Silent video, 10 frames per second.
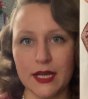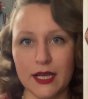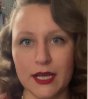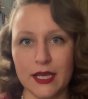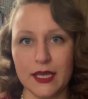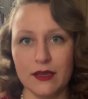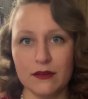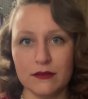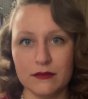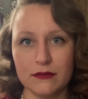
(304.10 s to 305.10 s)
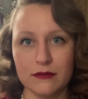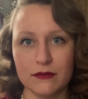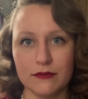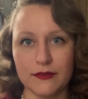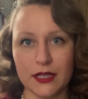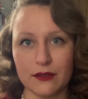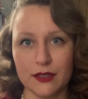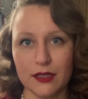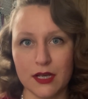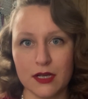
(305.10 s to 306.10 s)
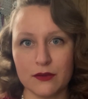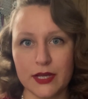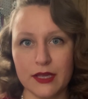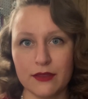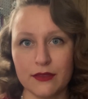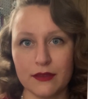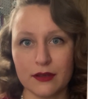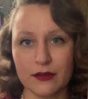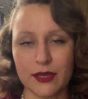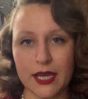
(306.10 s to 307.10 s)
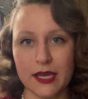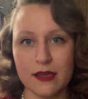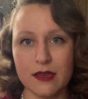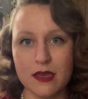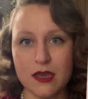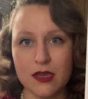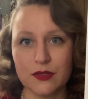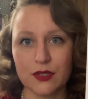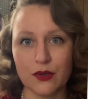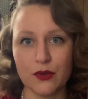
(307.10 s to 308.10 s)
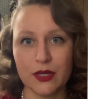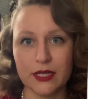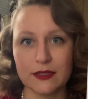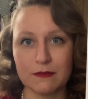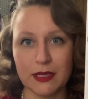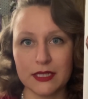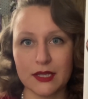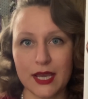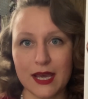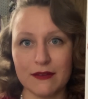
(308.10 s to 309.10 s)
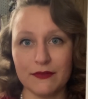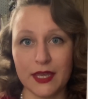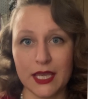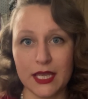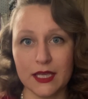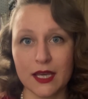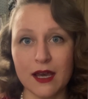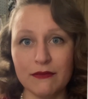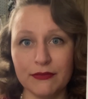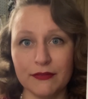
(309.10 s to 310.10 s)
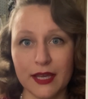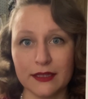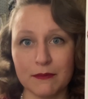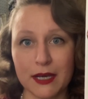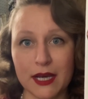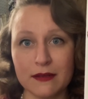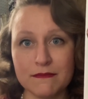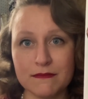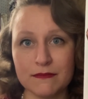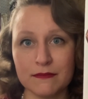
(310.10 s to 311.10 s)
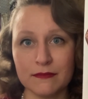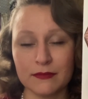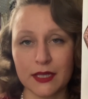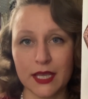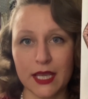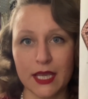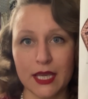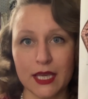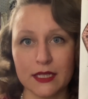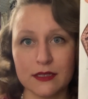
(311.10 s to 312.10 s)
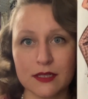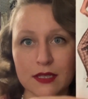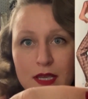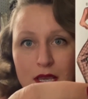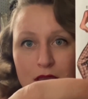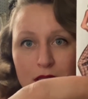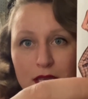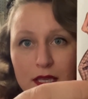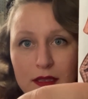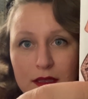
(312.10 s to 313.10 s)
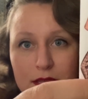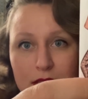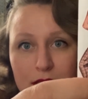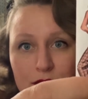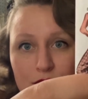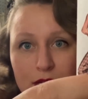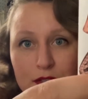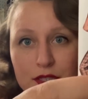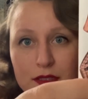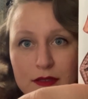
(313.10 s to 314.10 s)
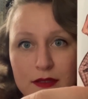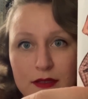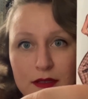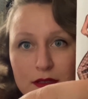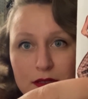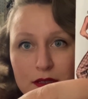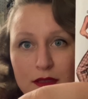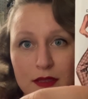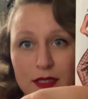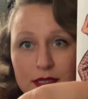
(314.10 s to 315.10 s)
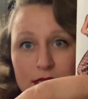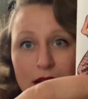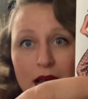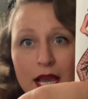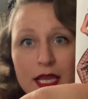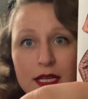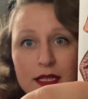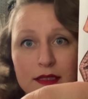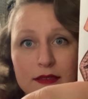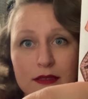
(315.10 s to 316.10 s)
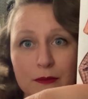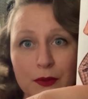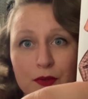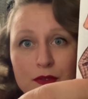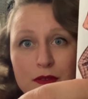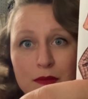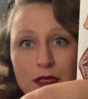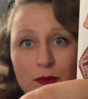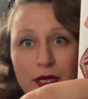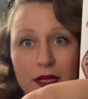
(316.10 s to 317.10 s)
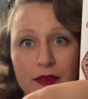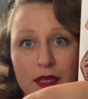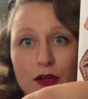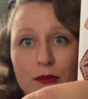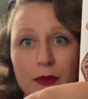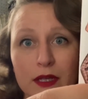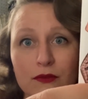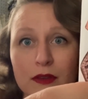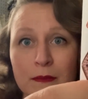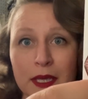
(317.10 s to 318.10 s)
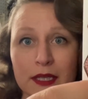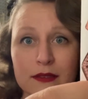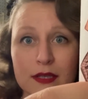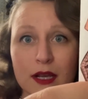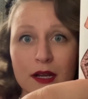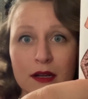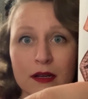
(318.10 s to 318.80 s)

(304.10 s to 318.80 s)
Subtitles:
I followed along with, okay? So it is meant to have a cuff at the bottom, and in the instructions, the side is supposed to be where the opening for the pants are.